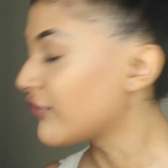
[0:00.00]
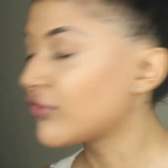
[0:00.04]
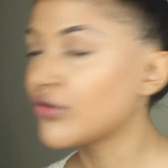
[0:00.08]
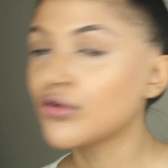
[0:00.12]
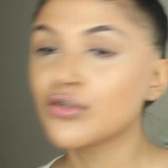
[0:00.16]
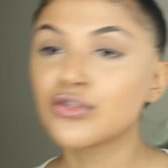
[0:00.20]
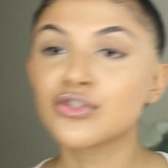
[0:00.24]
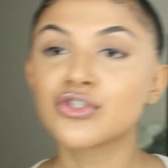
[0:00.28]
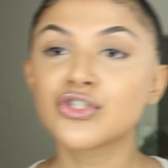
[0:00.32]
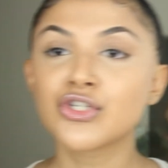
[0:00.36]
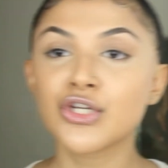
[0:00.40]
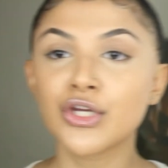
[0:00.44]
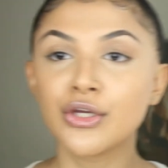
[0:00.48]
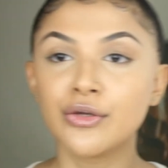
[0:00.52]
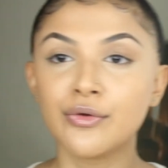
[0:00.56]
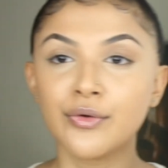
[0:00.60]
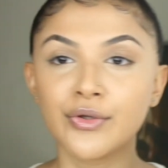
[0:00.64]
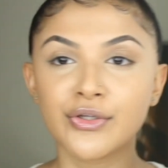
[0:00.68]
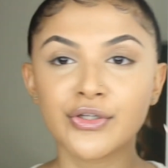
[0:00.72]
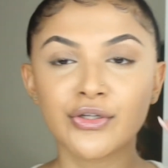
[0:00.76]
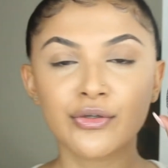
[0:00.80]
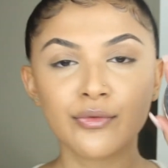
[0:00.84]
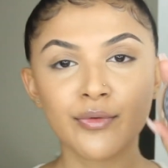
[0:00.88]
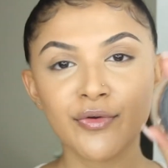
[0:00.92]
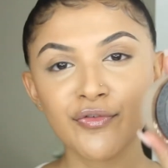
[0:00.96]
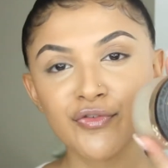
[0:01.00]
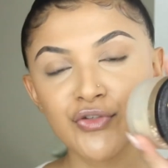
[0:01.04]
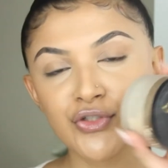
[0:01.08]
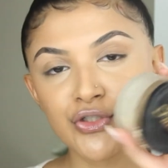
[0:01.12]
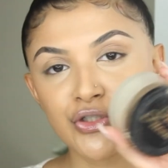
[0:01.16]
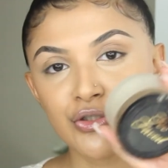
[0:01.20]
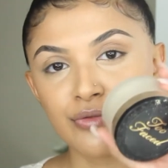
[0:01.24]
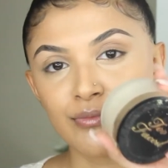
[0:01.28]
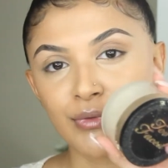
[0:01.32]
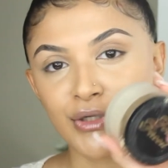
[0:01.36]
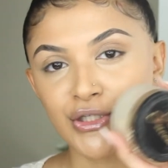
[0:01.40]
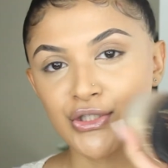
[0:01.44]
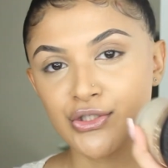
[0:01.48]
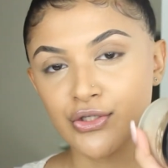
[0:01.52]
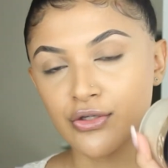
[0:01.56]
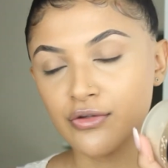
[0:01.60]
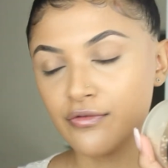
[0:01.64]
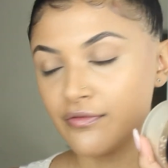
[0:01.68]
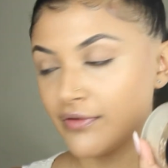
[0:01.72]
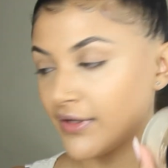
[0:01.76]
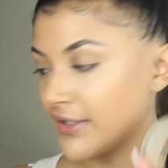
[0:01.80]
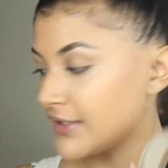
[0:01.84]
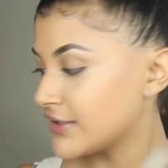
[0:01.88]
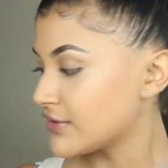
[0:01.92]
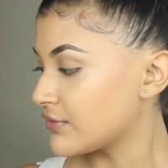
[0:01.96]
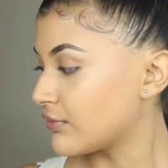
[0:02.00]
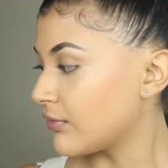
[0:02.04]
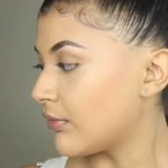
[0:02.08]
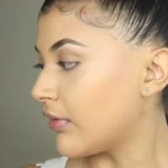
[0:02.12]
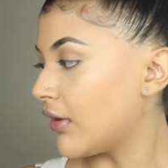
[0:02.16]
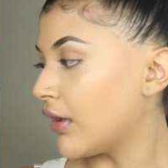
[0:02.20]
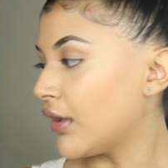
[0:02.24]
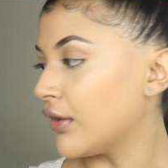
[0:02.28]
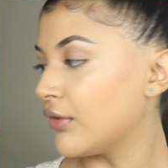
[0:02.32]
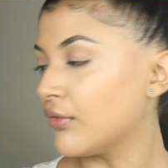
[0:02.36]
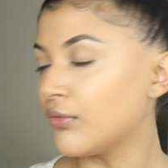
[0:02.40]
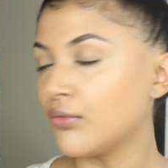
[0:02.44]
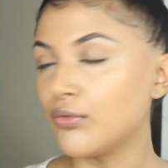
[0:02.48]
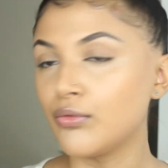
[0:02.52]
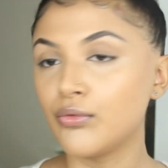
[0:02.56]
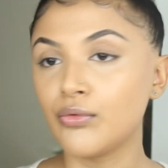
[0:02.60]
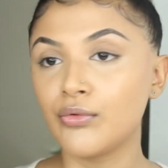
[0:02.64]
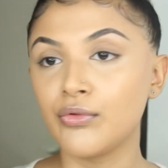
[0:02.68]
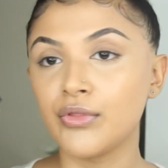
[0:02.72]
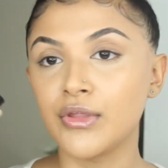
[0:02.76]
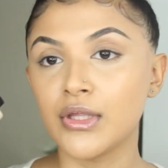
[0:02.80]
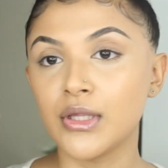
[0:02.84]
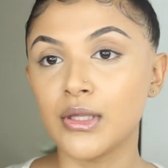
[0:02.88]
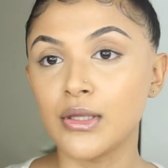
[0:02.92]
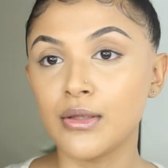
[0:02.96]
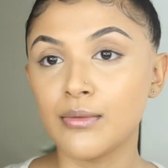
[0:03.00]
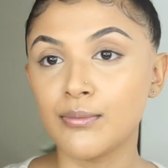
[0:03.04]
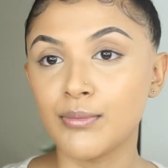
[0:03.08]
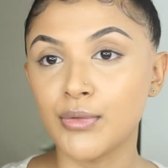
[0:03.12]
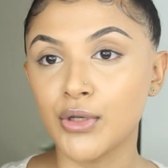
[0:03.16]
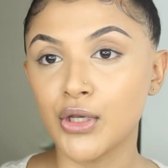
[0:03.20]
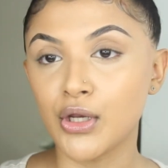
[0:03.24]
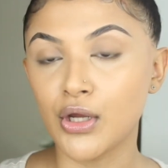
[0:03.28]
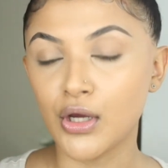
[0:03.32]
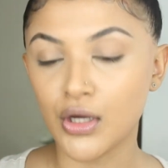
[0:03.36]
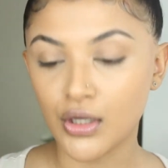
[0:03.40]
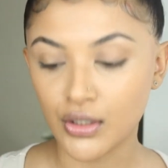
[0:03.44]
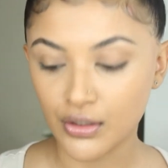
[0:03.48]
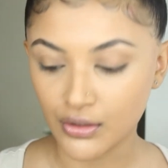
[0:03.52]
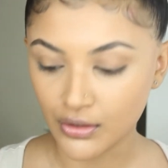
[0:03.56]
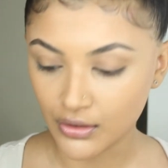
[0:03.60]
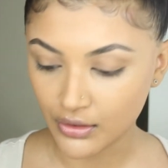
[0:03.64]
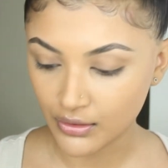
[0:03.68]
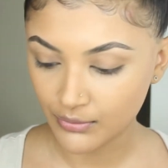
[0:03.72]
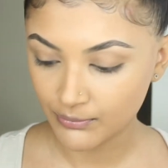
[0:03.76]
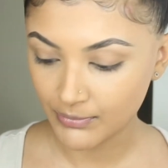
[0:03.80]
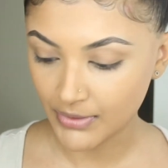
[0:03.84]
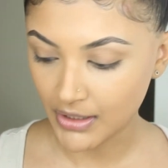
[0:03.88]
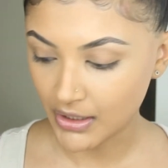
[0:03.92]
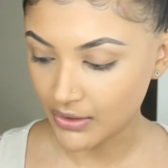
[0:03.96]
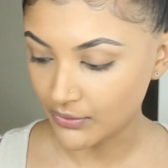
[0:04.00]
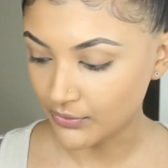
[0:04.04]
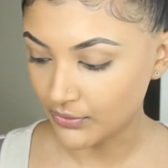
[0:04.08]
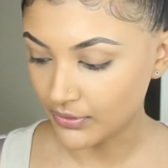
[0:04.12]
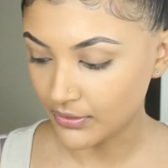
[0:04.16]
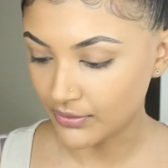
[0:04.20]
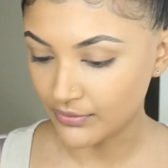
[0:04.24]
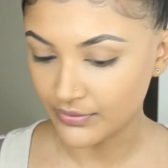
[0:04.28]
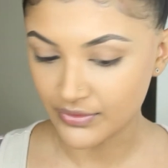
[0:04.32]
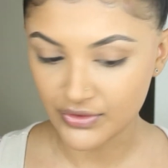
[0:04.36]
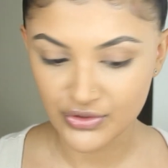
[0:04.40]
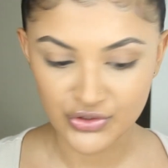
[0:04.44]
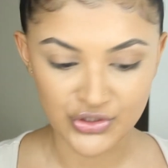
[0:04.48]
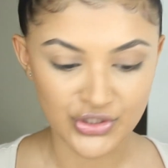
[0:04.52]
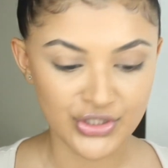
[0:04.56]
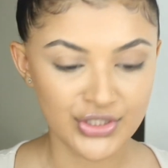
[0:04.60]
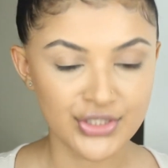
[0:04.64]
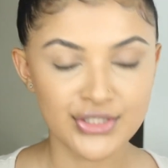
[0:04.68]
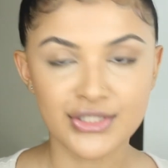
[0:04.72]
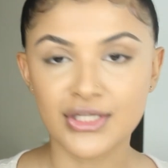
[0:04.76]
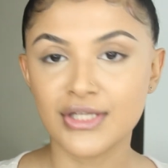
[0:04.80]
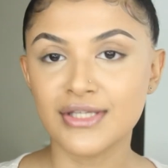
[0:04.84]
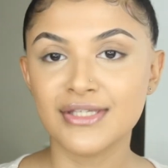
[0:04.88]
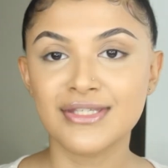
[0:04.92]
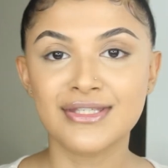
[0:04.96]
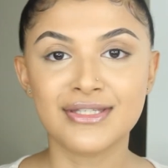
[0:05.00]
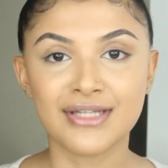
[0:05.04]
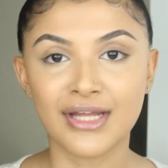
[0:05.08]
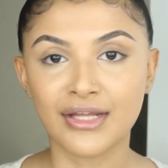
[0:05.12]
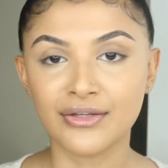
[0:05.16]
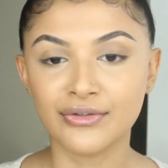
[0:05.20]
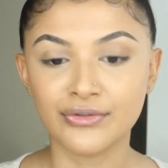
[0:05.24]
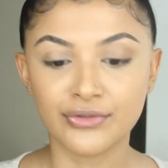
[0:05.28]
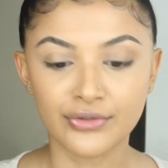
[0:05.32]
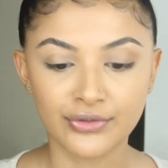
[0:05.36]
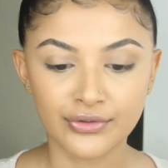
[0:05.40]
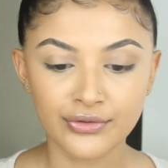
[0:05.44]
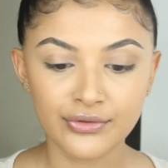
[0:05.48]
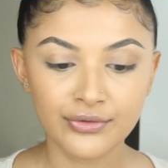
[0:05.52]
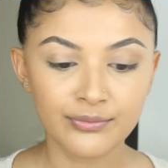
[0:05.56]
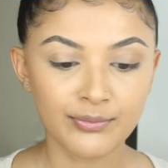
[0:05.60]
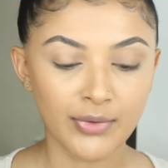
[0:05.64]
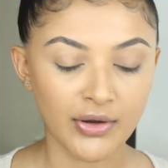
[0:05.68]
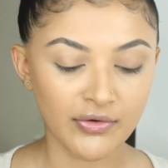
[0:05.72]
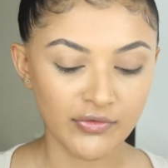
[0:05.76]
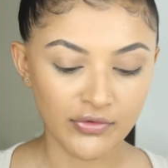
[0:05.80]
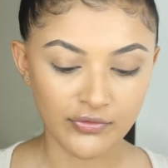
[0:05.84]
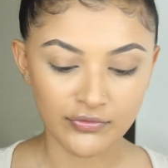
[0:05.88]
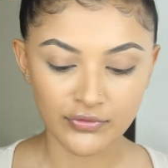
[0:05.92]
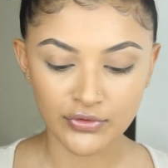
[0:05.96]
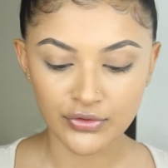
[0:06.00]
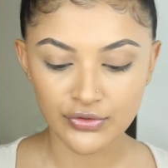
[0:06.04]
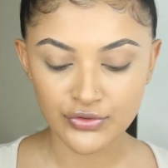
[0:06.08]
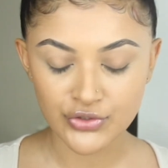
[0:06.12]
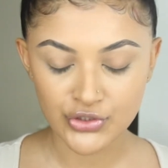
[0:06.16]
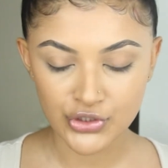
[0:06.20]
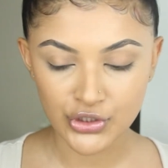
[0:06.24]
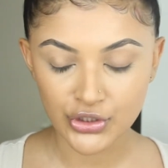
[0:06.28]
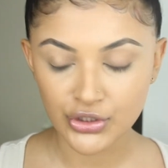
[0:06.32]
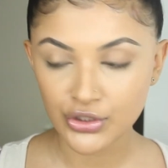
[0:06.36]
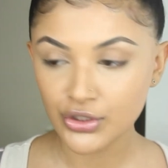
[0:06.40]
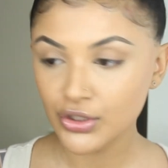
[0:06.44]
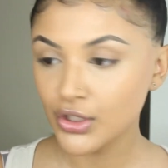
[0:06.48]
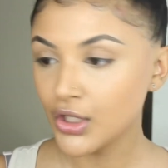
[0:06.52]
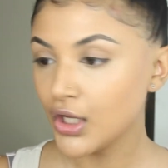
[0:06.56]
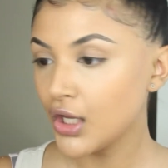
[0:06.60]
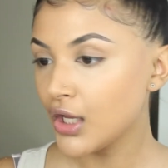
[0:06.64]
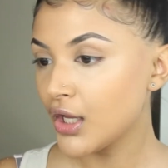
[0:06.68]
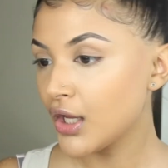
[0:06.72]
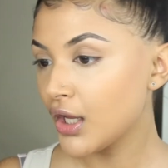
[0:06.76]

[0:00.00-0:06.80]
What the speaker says: got two. I don't know whether to do my Too Faced one or the banana powder, which is a standard by Revolution.